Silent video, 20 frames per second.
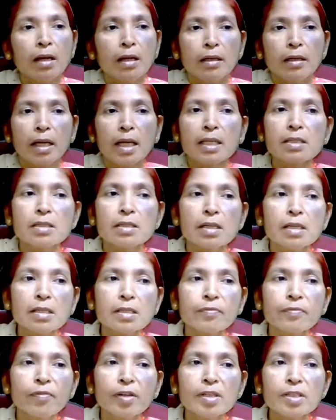Next
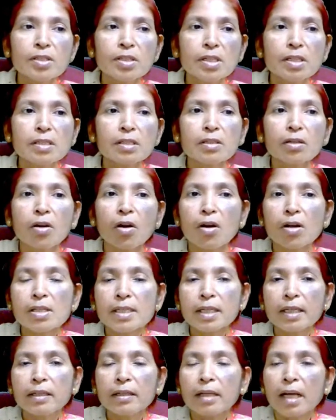is first is cause
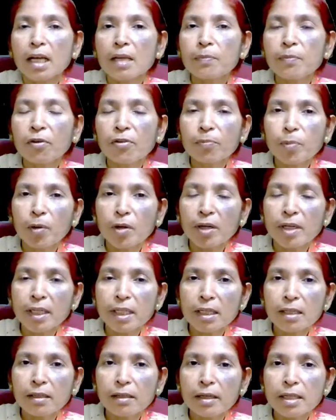and type of
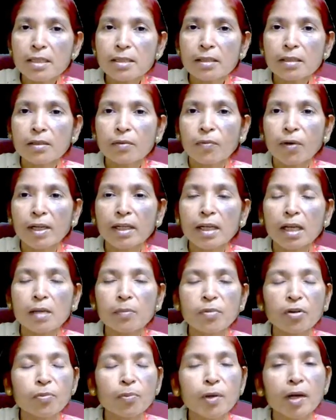political risk. What type
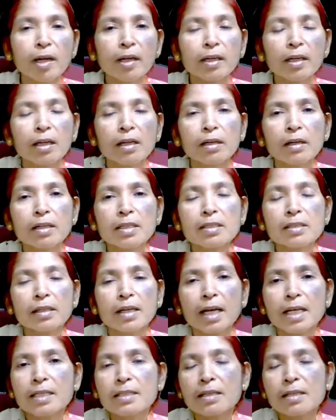of political risk
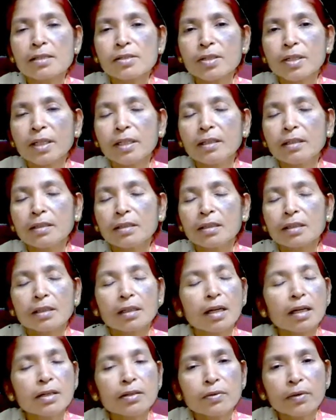exists in
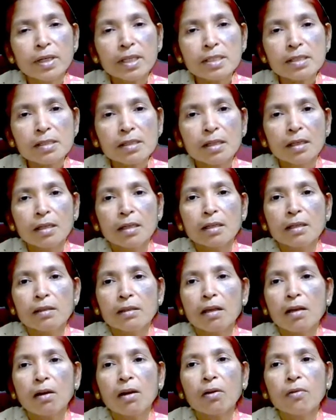countries?
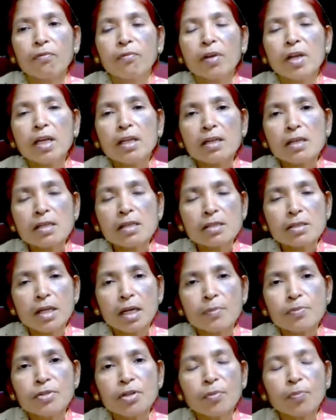There are various
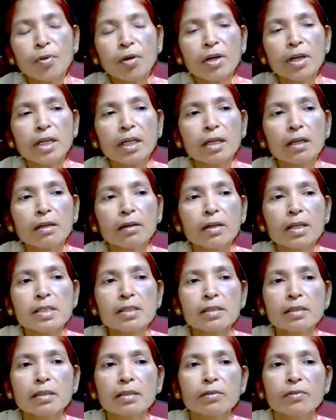types of political
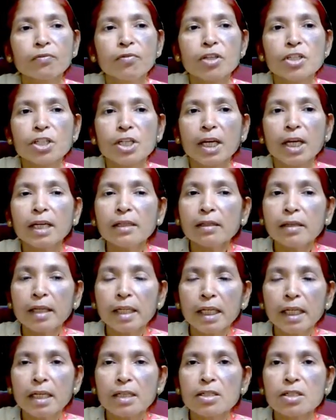risk which can
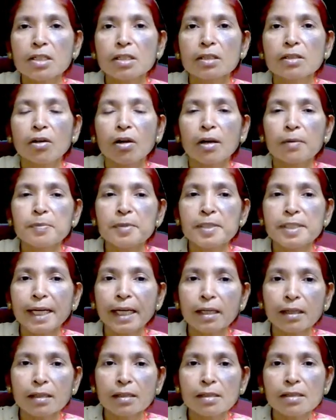create
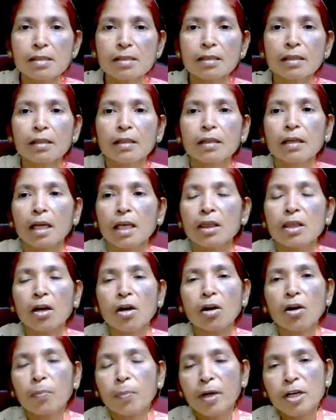obstacles in the
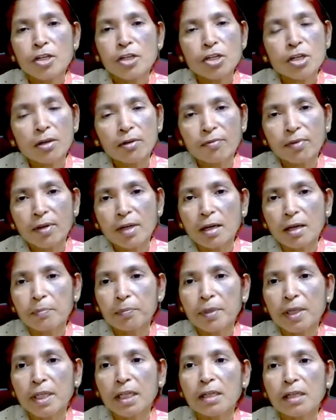operation of a
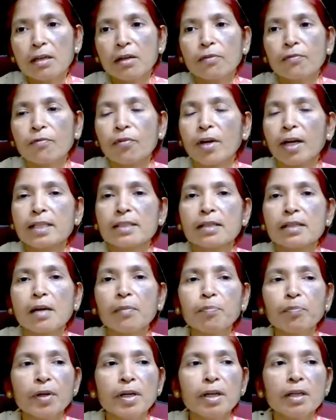company. For
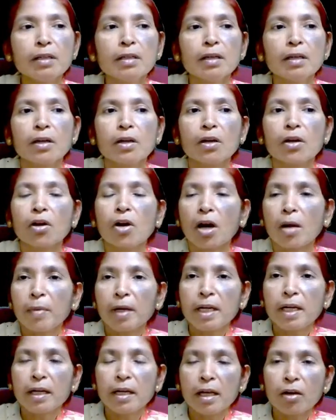example,
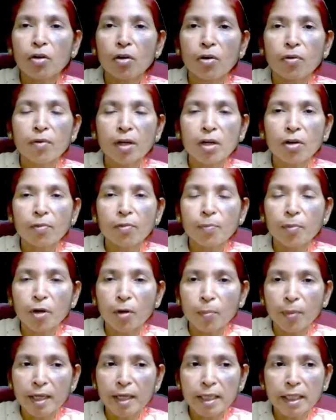government takeover of
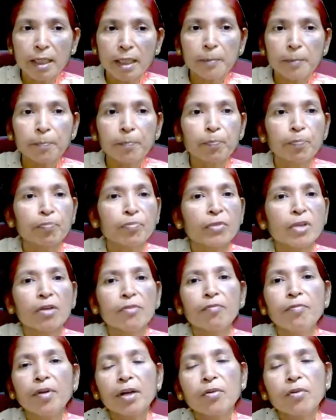property,
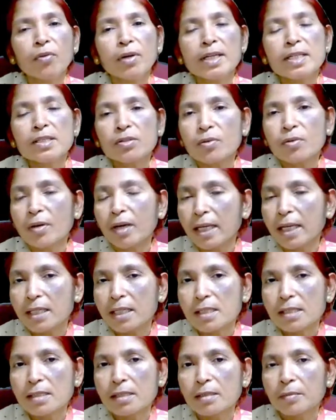frequent
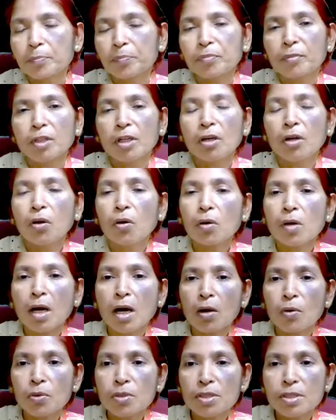strikes,
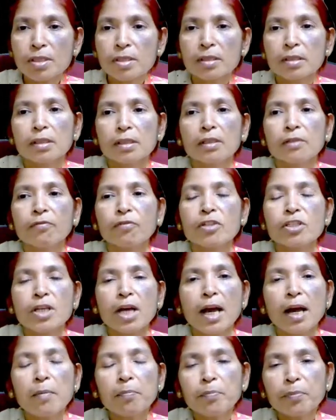lockouts, which
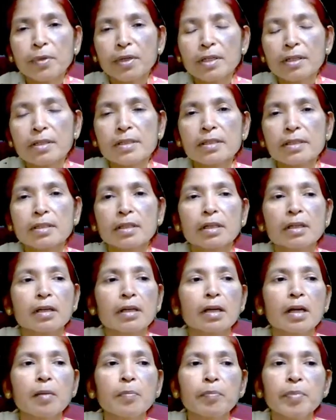hampers
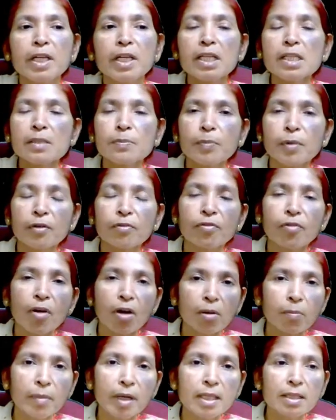companies'
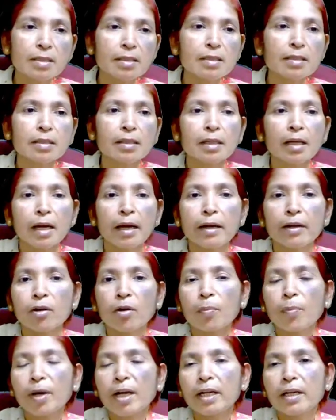performance and
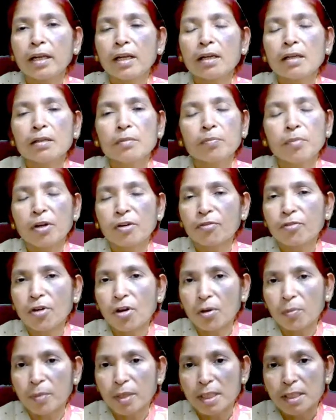operating
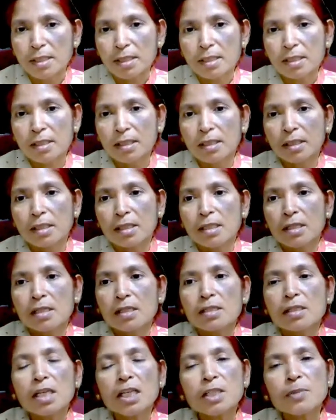performance.
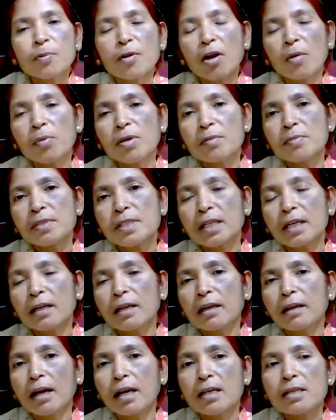Such problems can
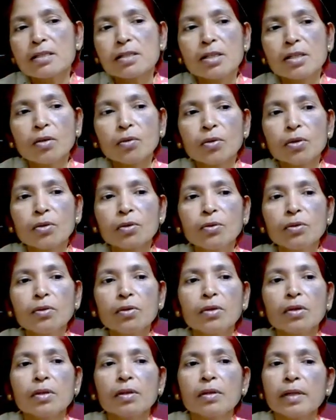arise due to
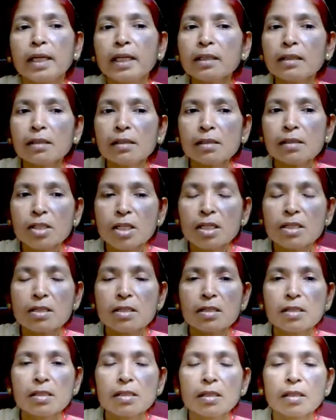radical
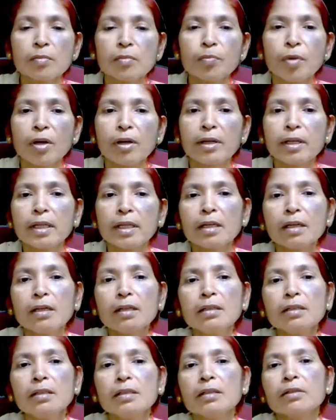changes in
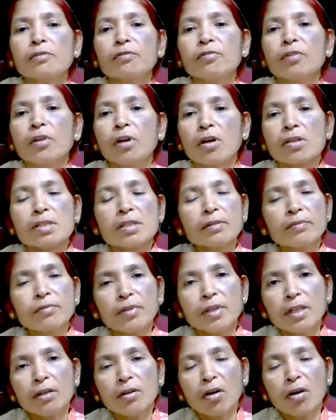political
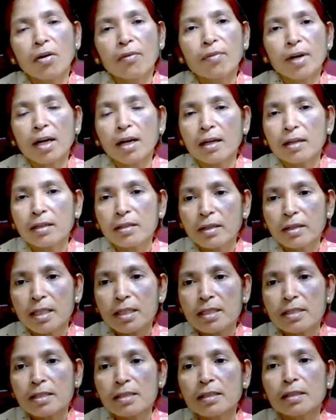philosophy of a
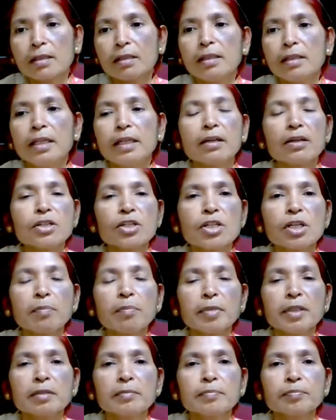country's leadership,
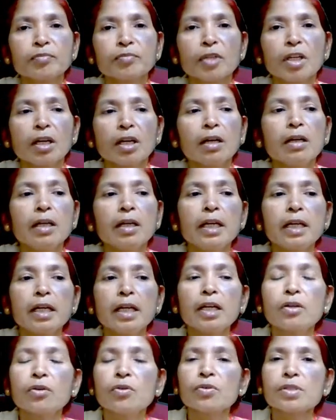
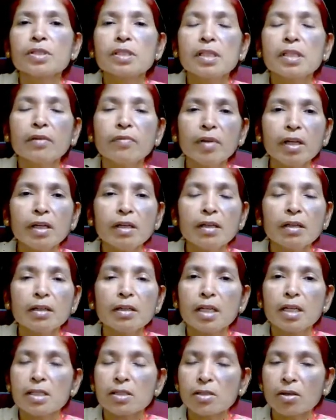leading to civil
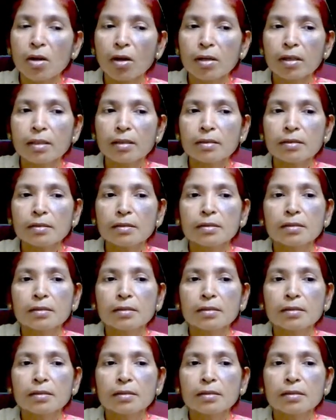disorder